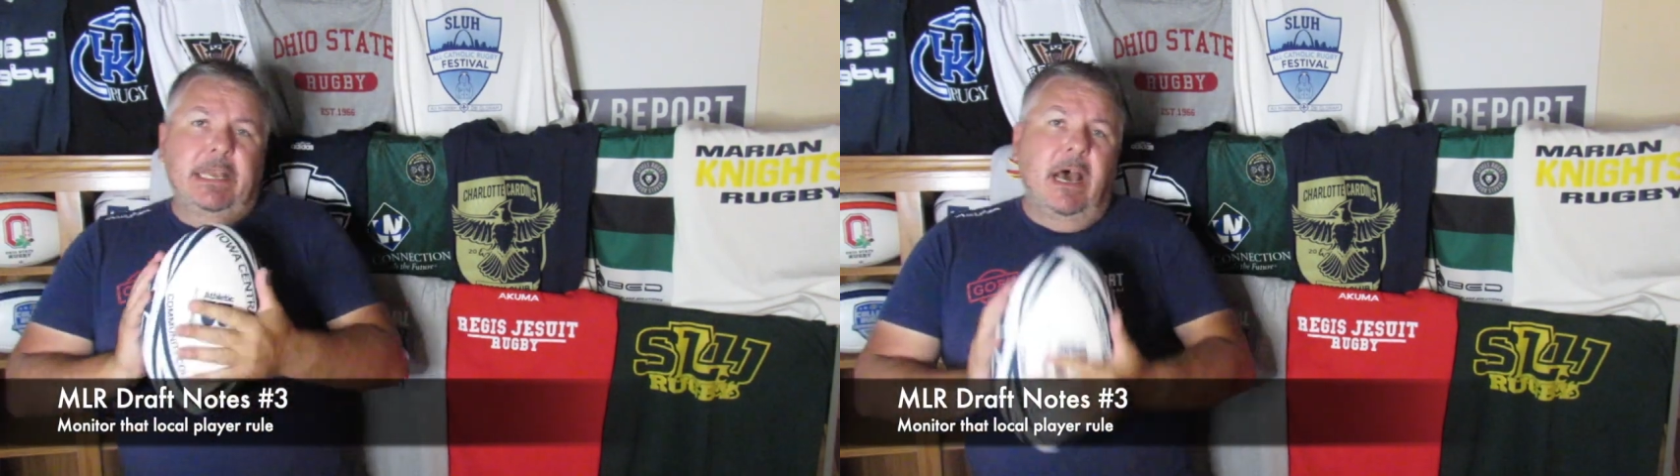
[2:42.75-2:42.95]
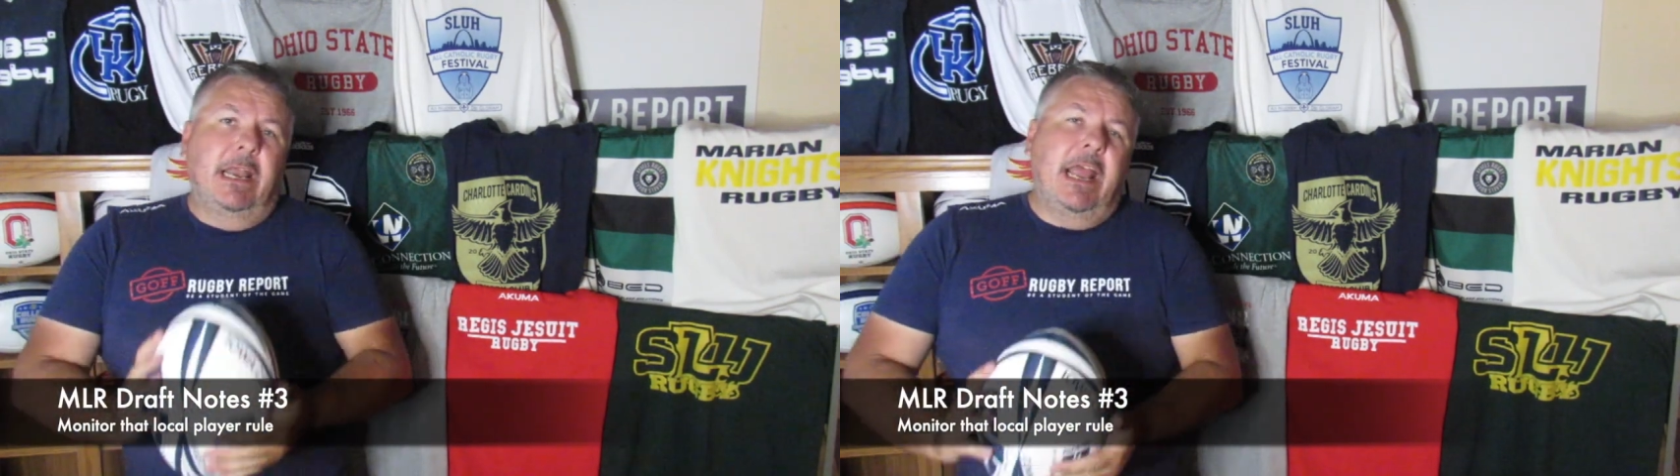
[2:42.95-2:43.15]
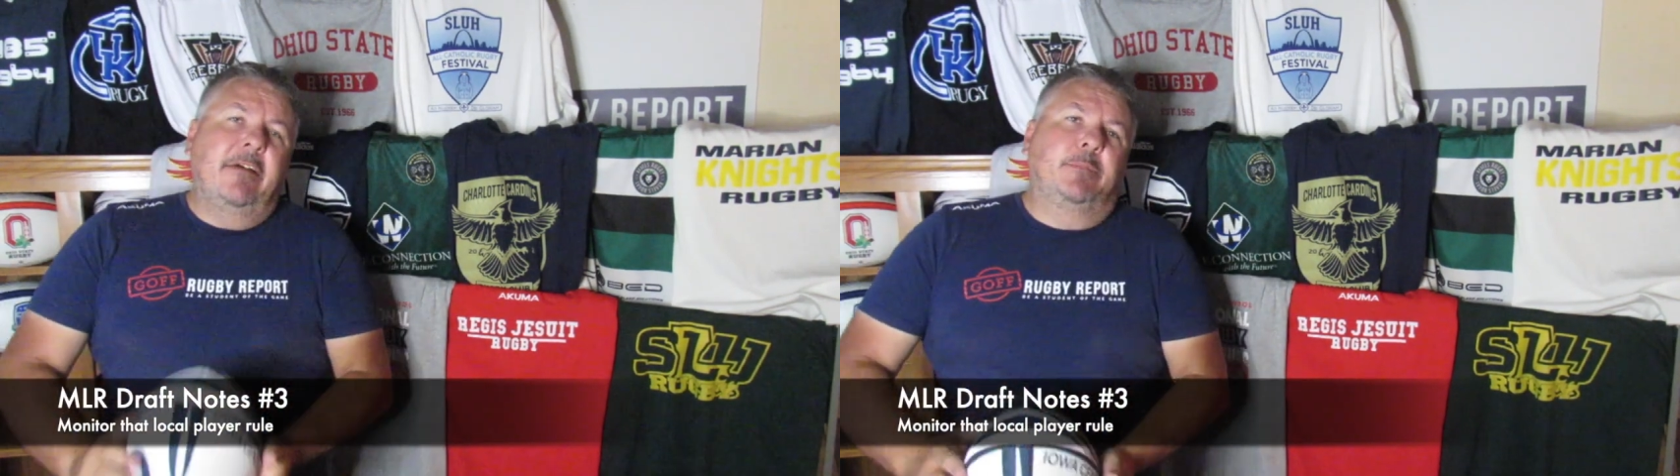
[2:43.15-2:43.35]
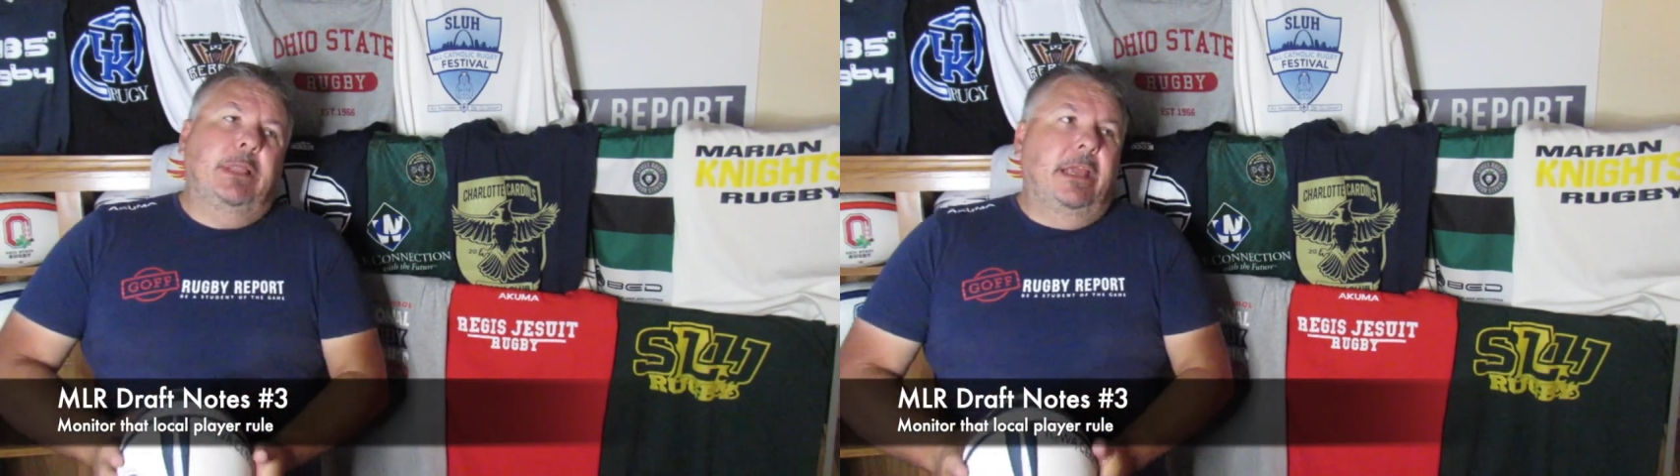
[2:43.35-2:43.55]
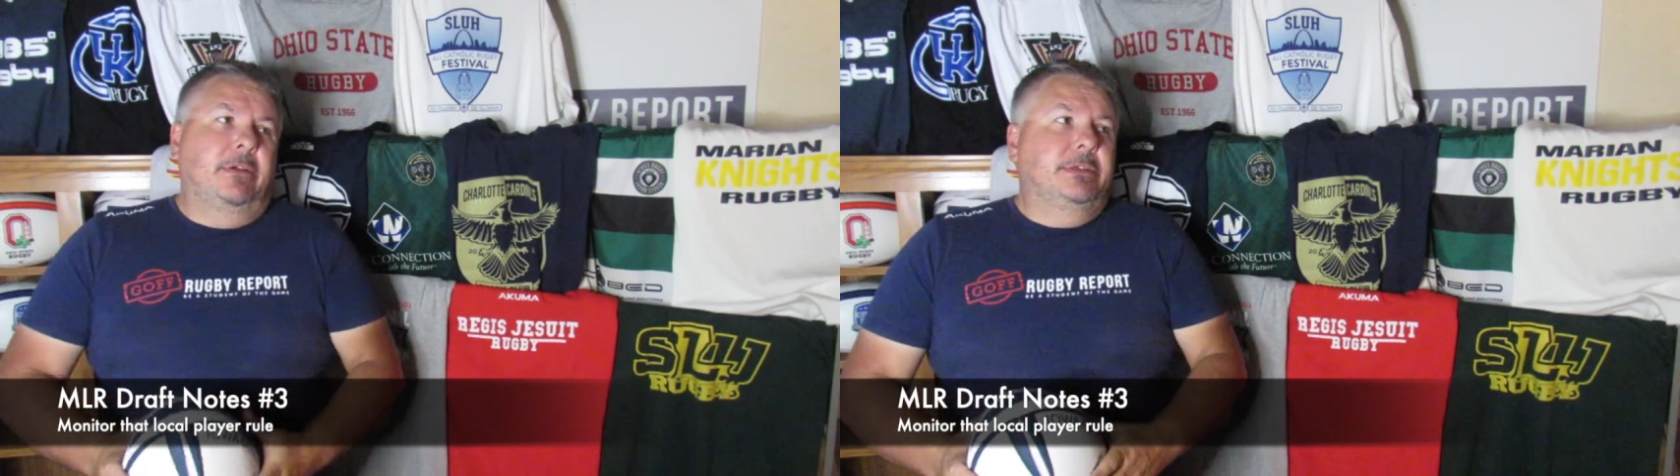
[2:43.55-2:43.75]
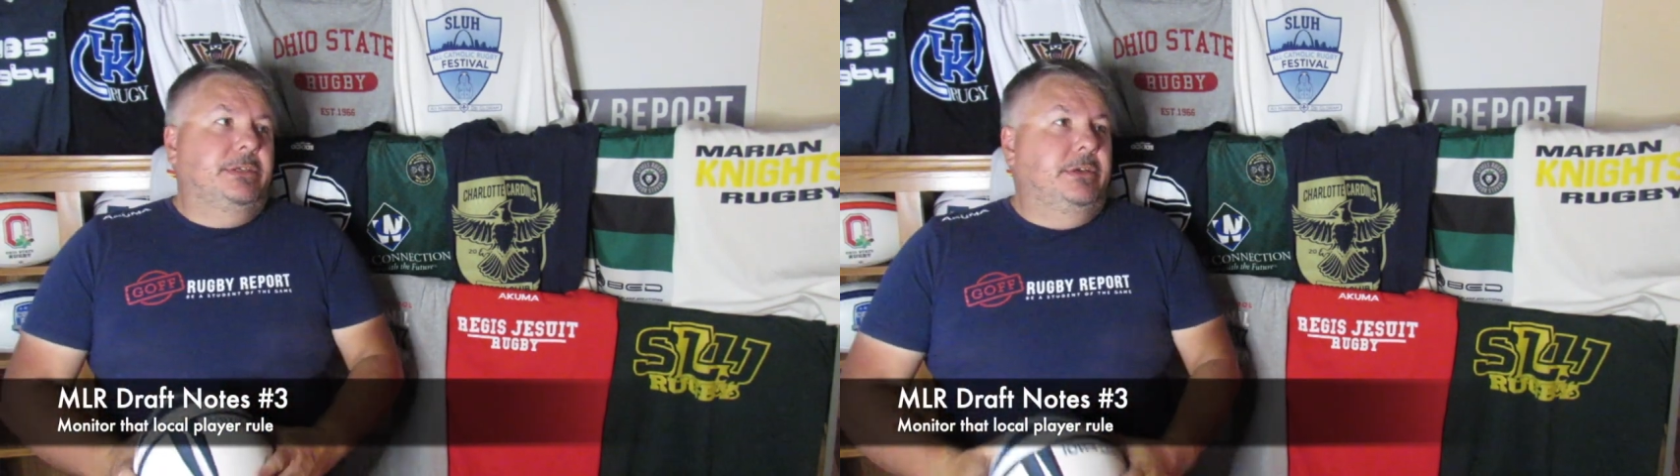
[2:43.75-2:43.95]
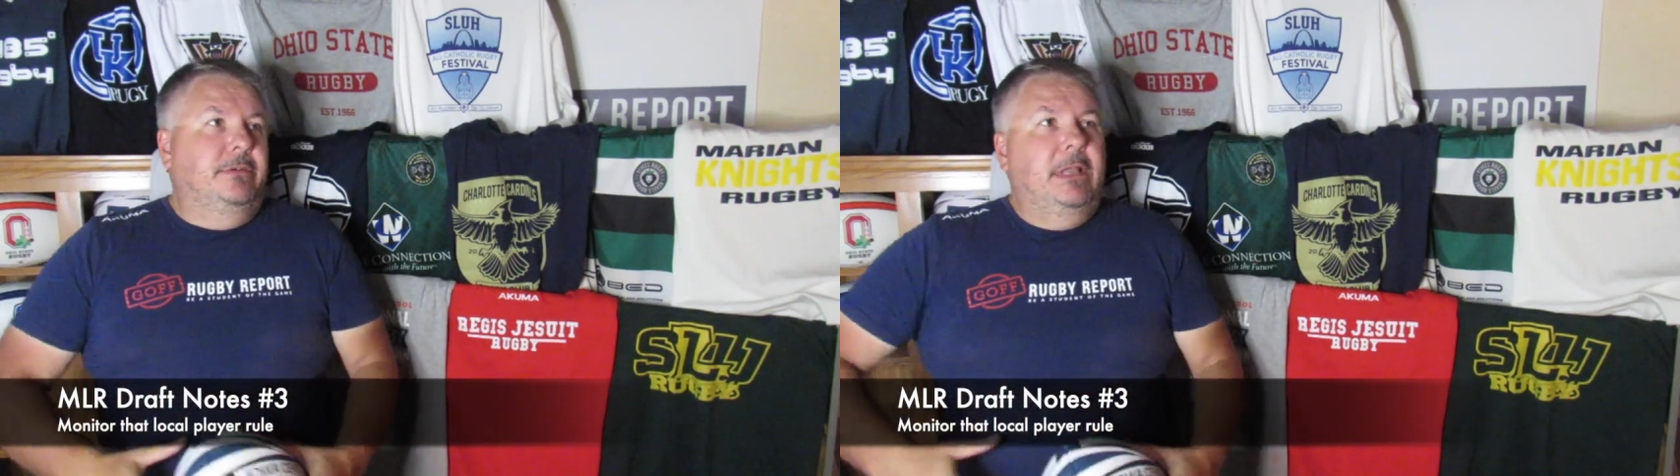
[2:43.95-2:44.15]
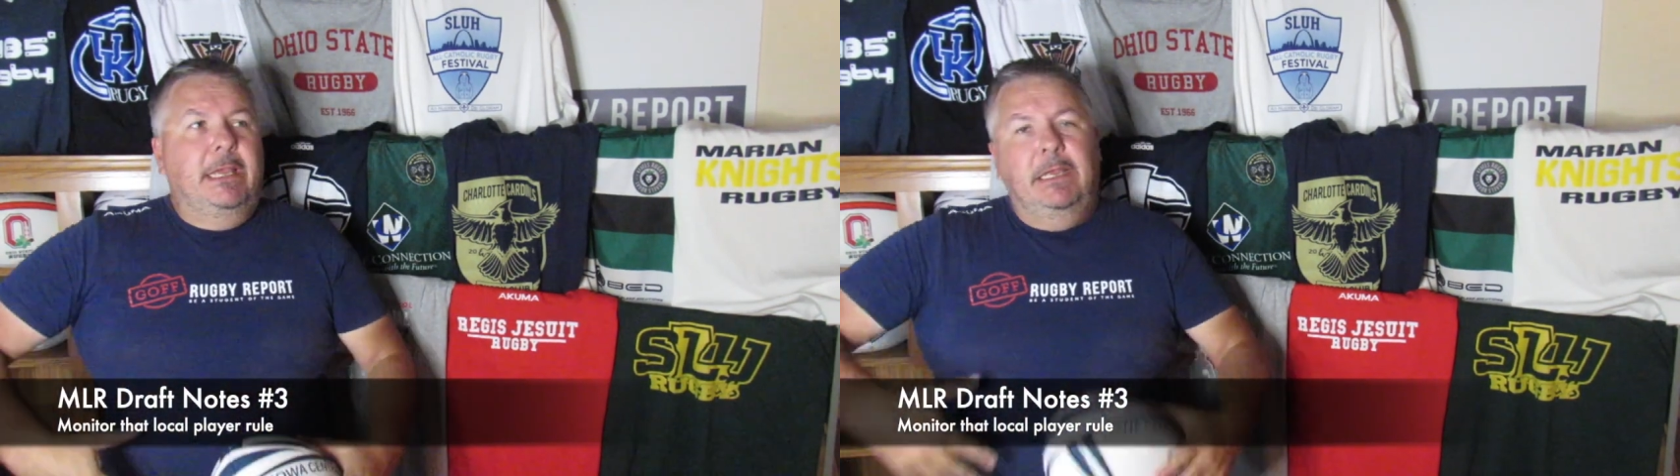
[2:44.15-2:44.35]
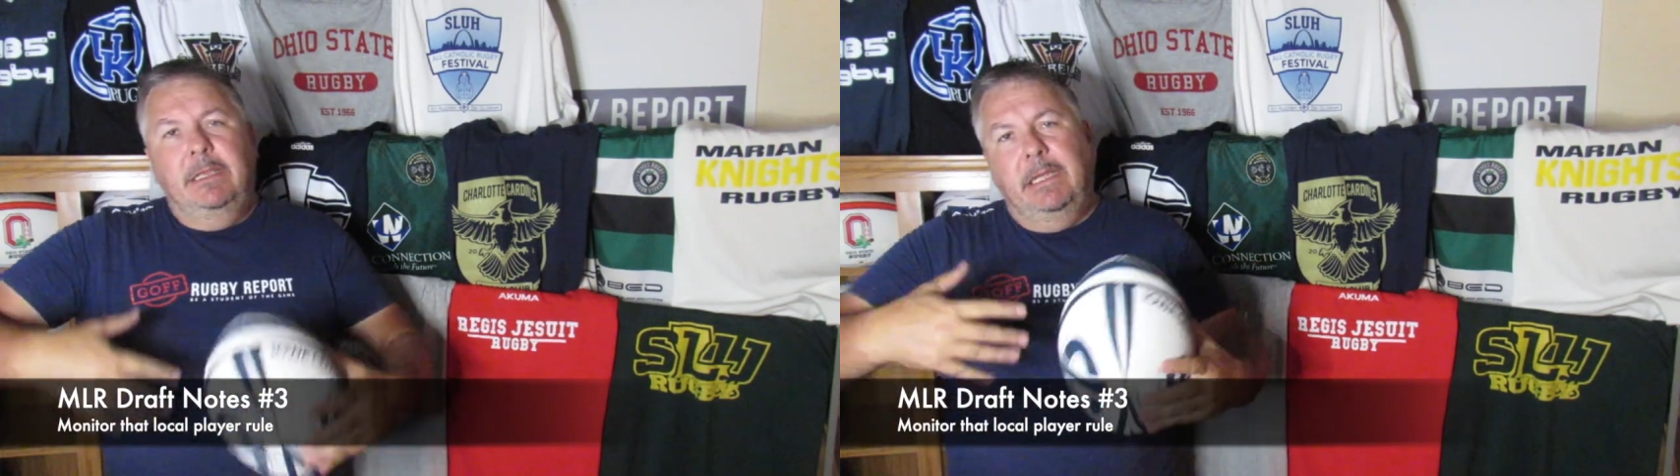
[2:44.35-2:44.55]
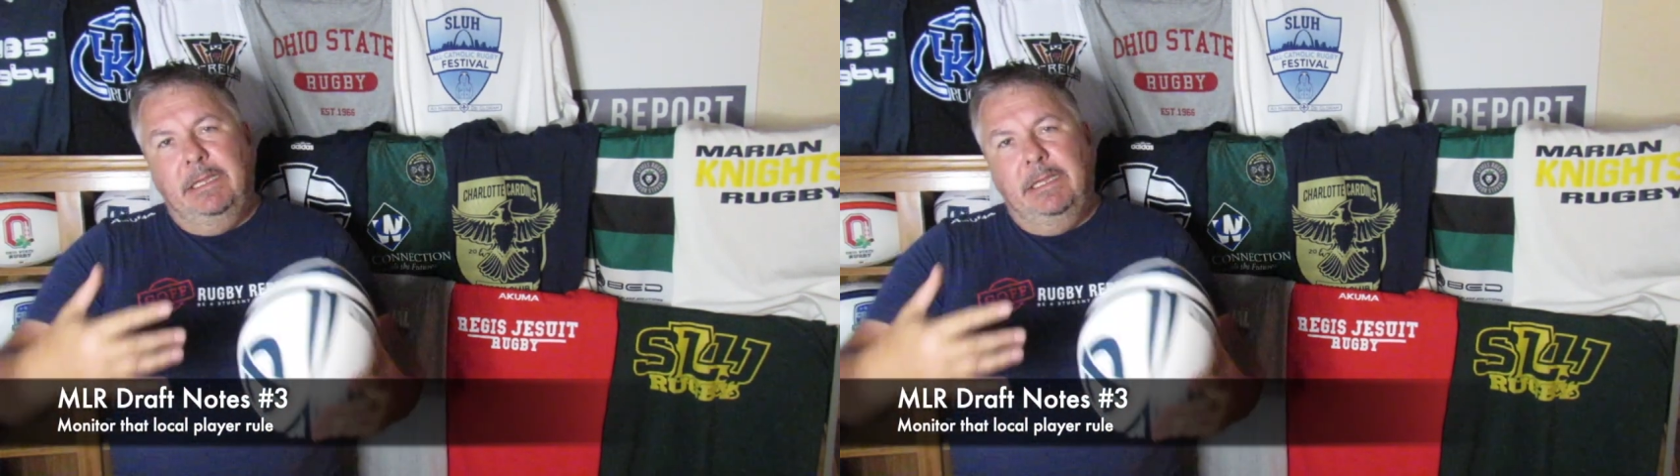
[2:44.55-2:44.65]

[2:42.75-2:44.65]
not have players who, like